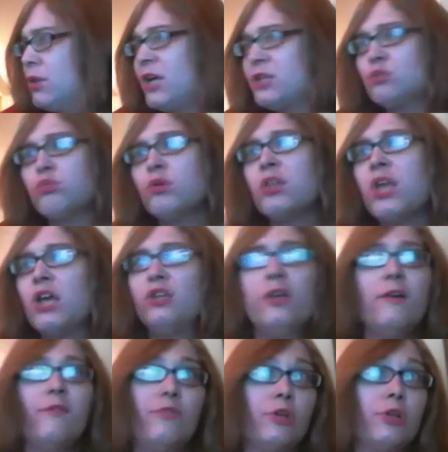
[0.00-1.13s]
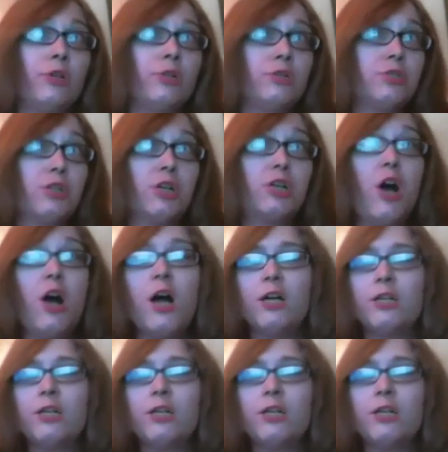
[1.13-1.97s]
That's where they live. They're in Chicago.